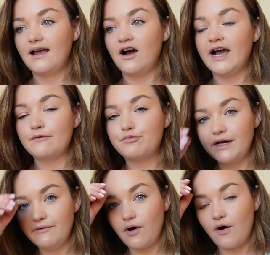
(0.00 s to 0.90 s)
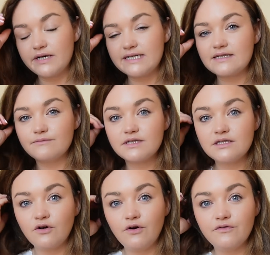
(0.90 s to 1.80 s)
I had pre recorded some
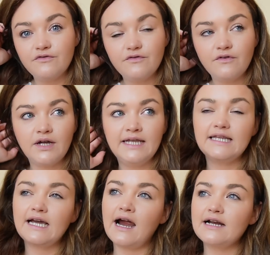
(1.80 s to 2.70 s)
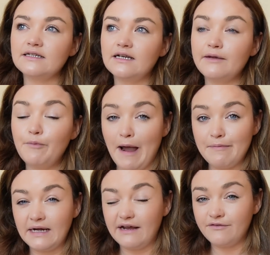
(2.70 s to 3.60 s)
stuff in the garden, like
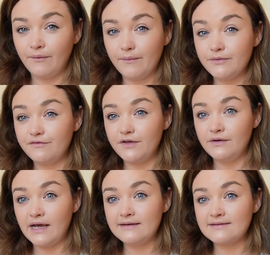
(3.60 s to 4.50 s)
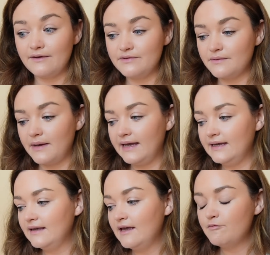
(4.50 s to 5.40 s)
prepping it for the few days I was
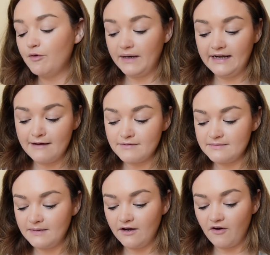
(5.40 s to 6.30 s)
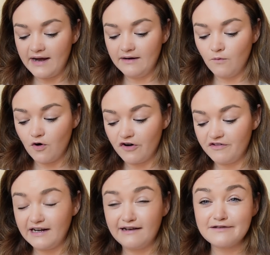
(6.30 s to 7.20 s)
away. But my neighbour's been great,
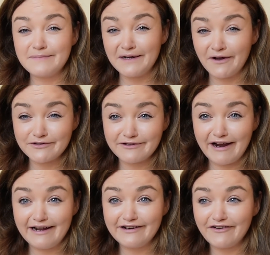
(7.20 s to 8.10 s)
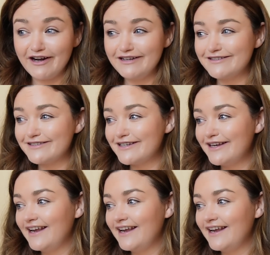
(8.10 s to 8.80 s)
Warren, and there's been loads of rain in Ireland.